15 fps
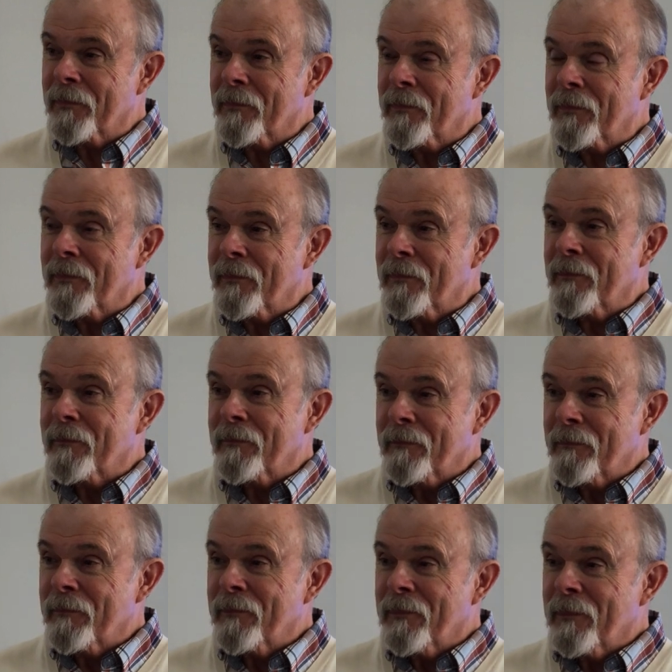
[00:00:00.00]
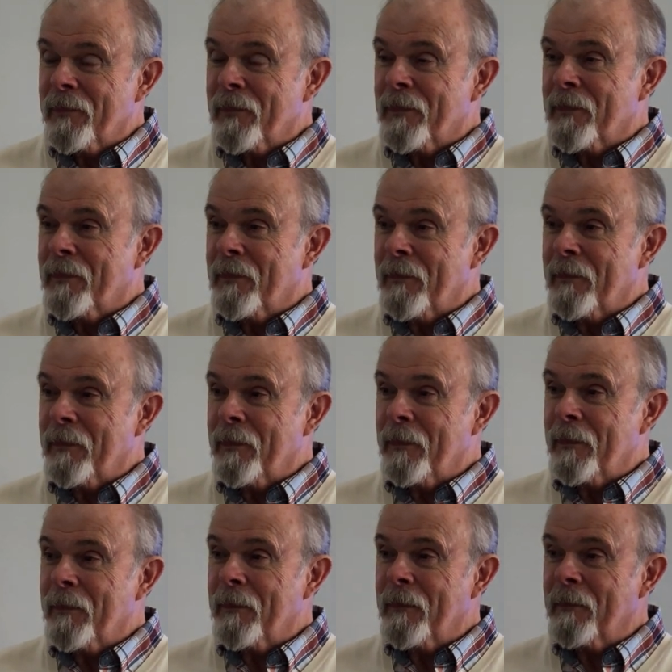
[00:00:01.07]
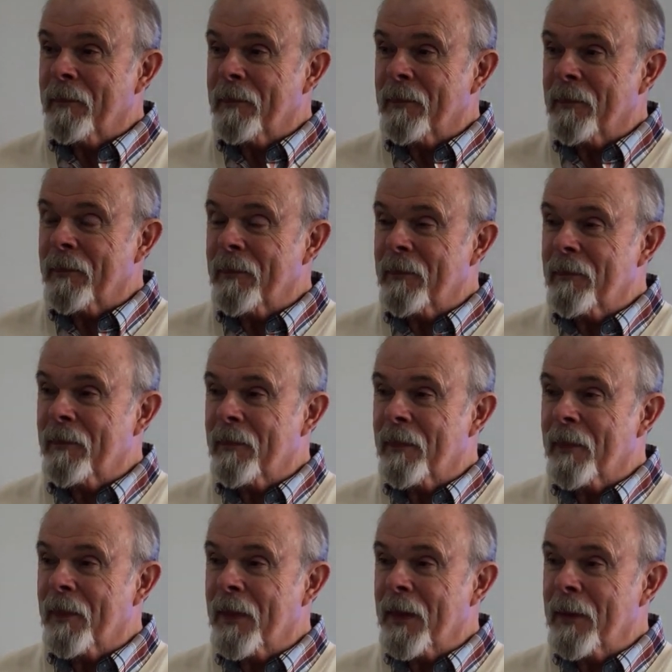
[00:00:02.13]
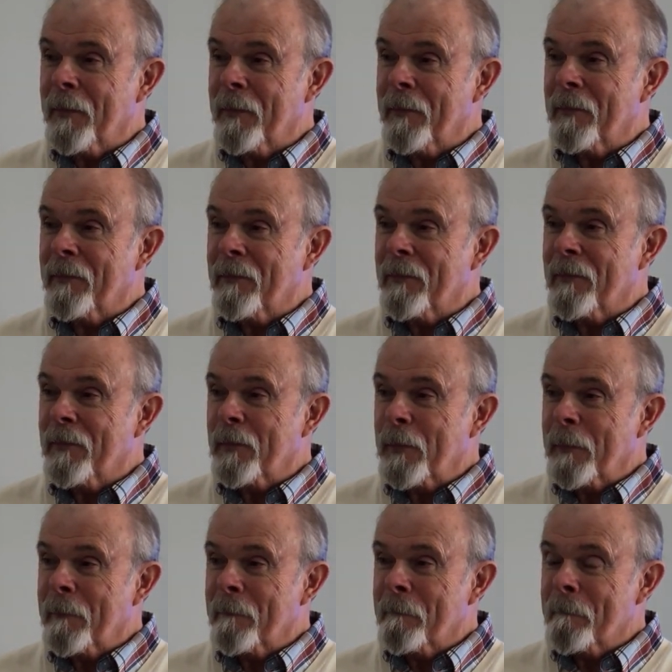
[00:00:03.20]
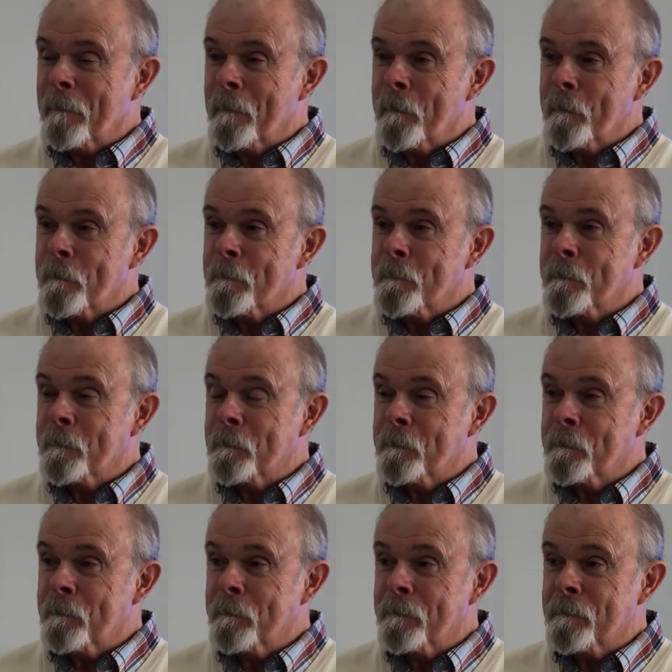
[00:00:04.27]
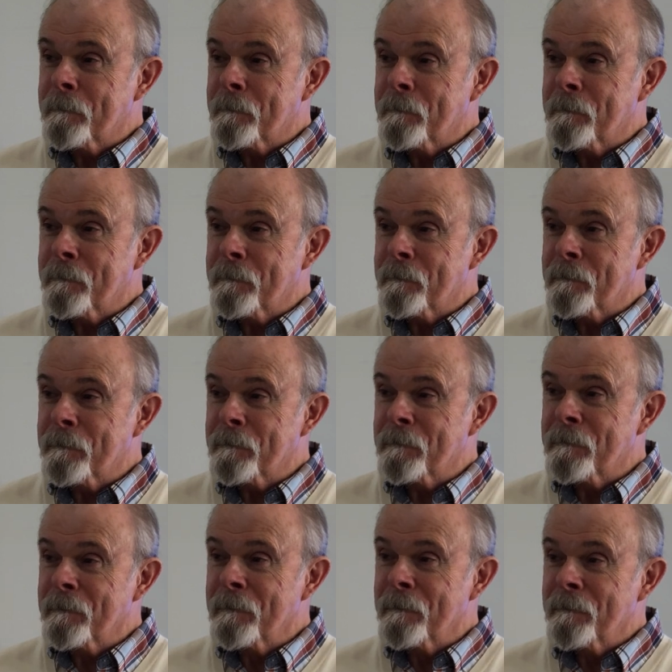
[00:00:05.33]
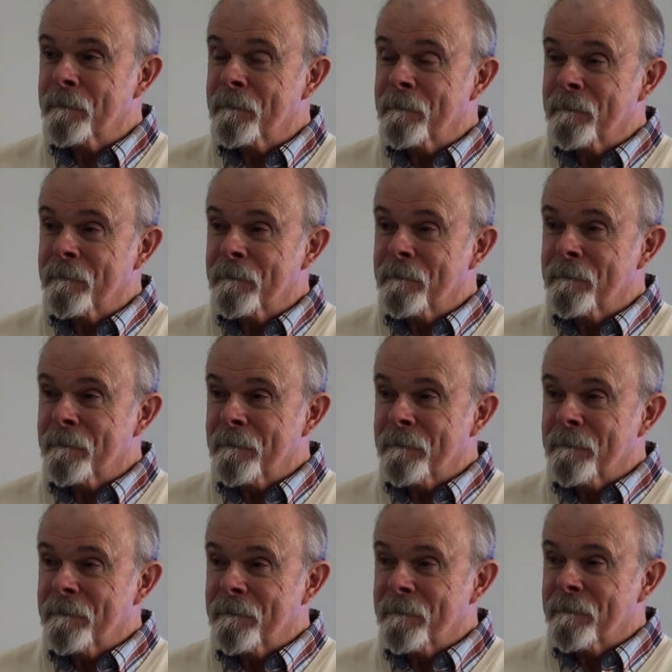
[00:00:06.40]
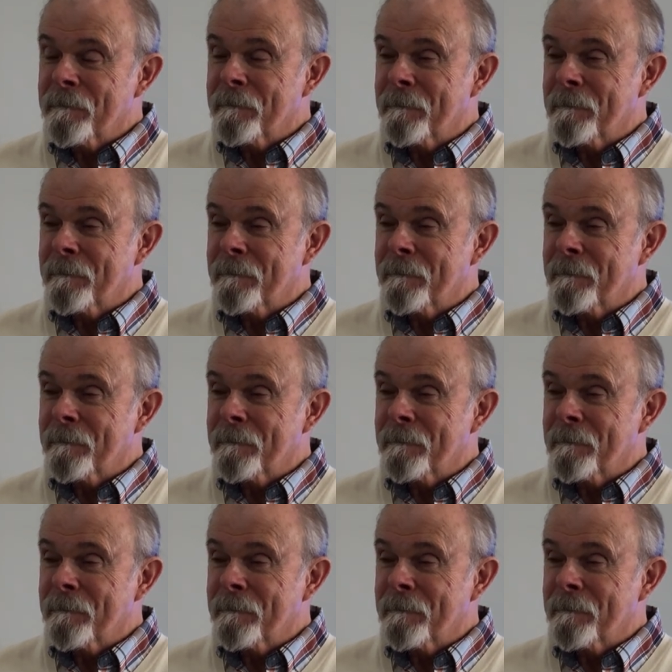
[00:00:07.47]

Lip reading: Nobody speaks.